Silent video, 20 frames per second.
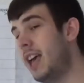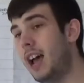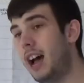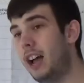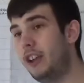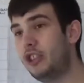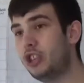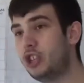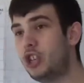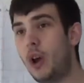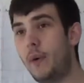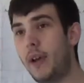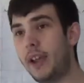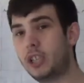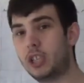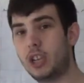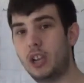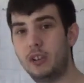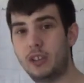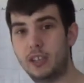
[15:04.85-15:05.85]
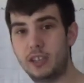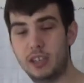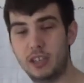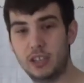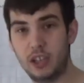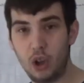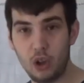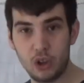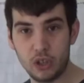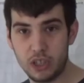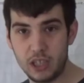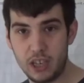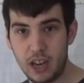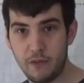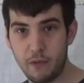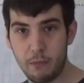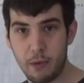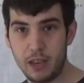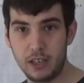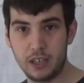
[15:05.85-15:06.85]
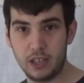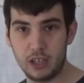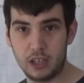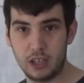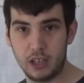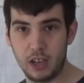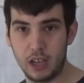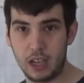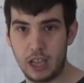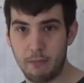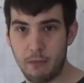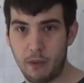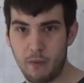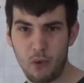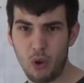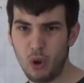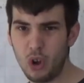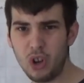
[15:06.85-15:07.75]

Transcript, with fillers: And there's no excuses as, oh, he's never been to circuit before.